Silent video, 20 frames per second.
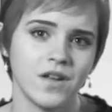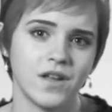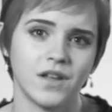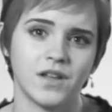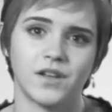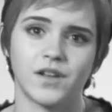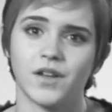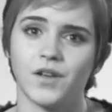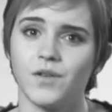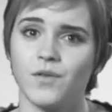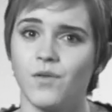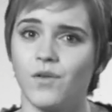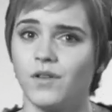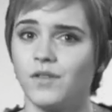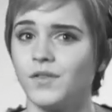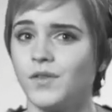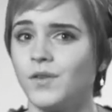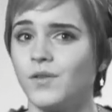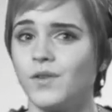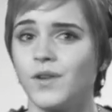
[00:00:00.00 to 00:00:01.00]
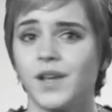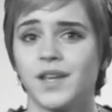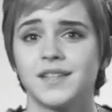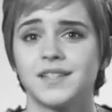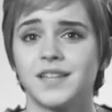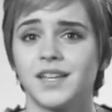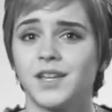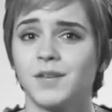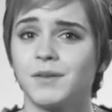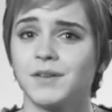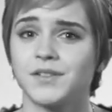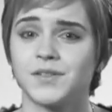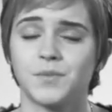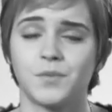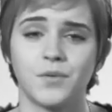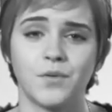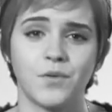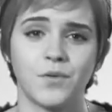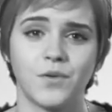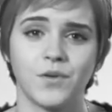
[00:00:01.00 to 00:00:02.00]
you know all of your continuing
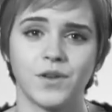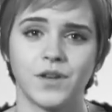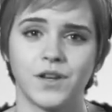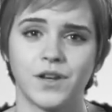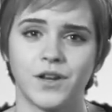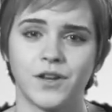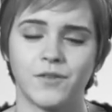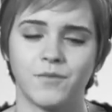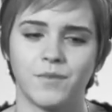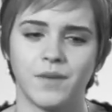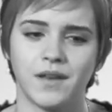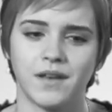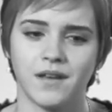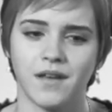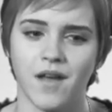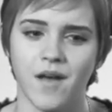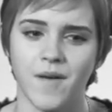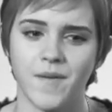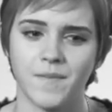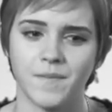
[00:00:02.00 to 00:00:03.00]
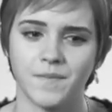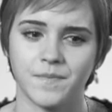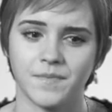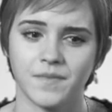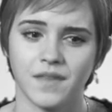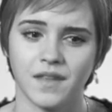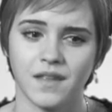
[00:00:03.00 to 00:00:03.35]
support. You know you've been um,